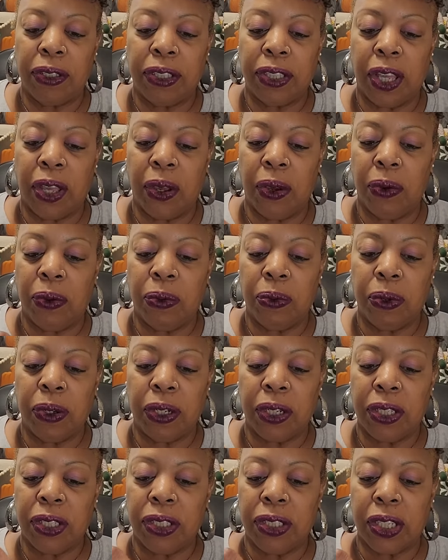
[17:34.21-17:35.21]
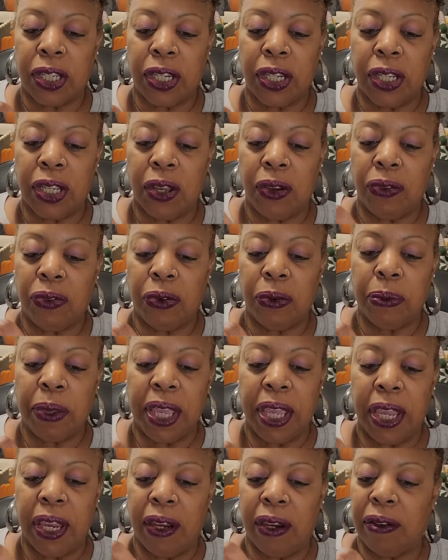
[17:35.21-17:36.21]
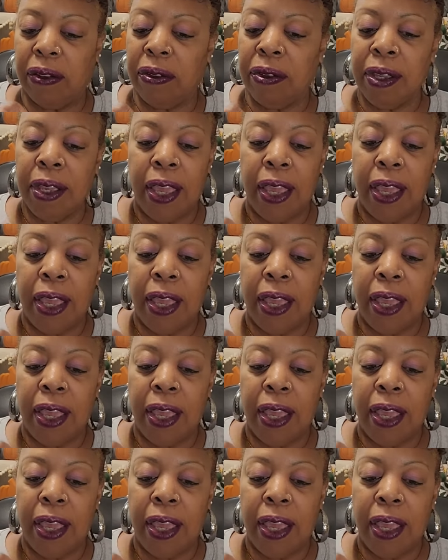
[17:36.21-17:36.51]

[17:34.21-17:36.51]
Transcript: So we're just going to go from here.